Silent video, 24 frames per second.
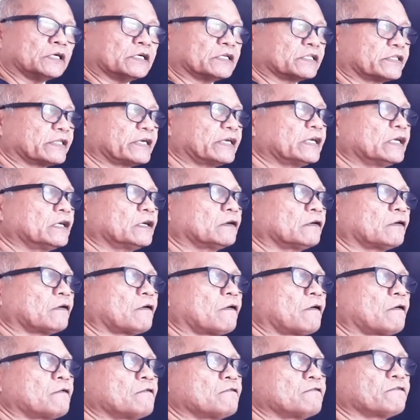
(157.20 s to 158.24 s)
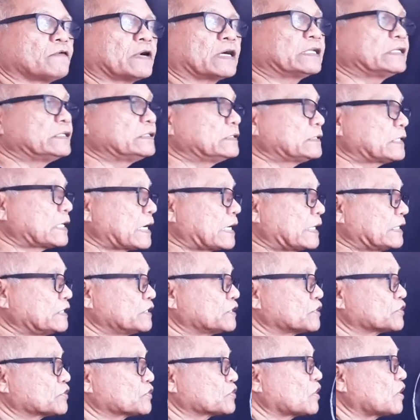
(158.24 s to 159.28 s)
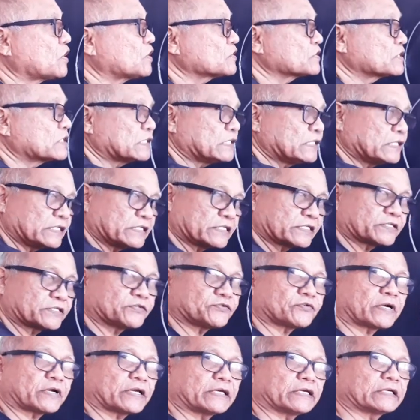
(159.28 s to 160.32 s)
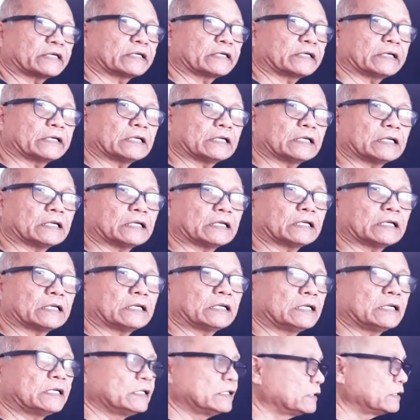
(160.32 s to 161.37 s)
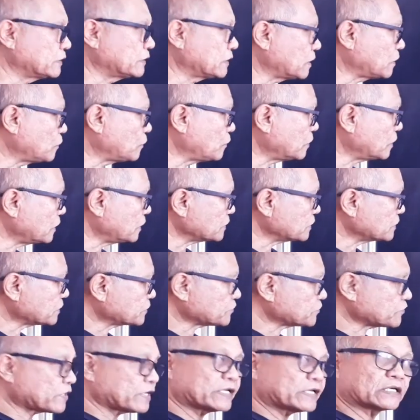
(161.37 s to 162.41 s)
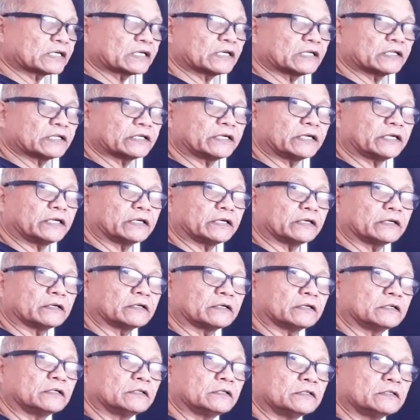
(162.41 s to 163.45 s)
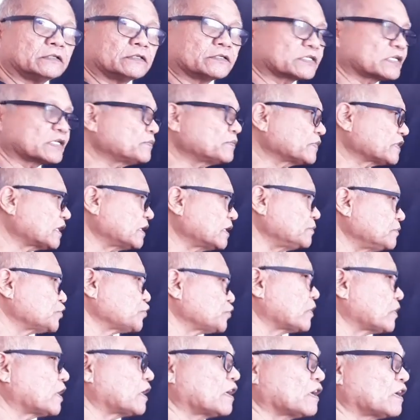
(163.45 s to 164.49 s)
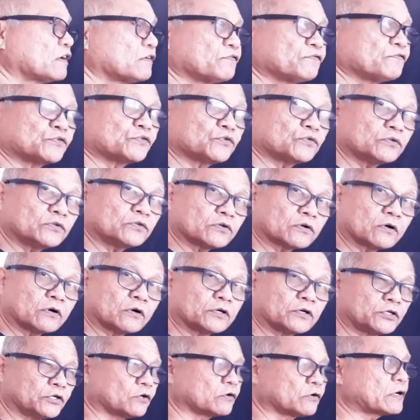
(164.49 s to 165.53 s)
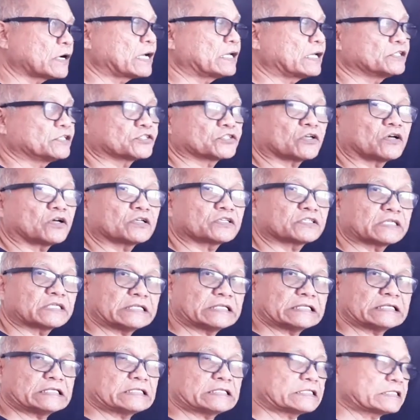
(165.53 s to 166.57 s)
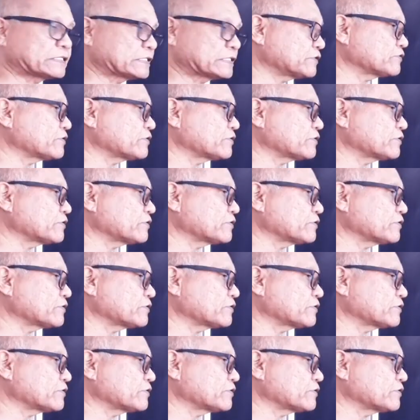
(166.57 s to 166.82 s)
think of an isosceles triangle. Now, where is the triangle here? Sometimes you have to draw your isosceles